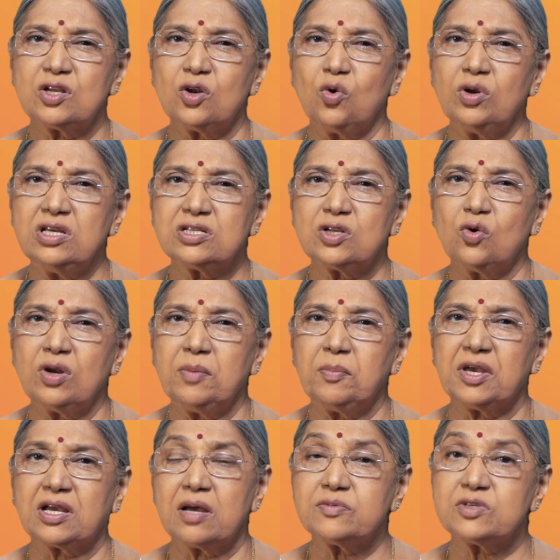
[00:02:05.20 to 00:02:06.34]
slowly, slowly
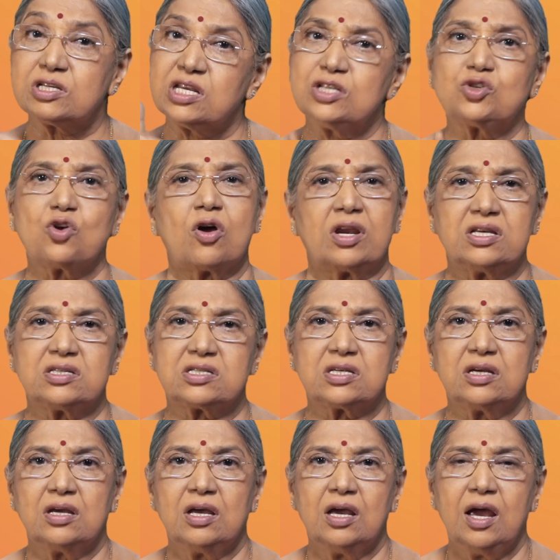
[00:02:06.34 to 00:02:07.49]
becomes dishonest
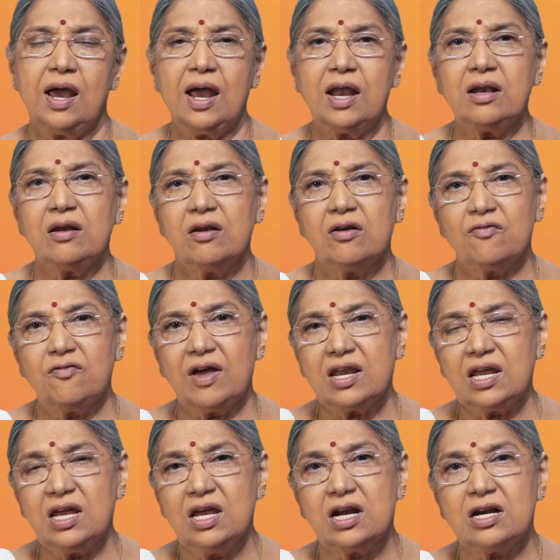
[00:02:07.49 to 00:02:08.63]
and very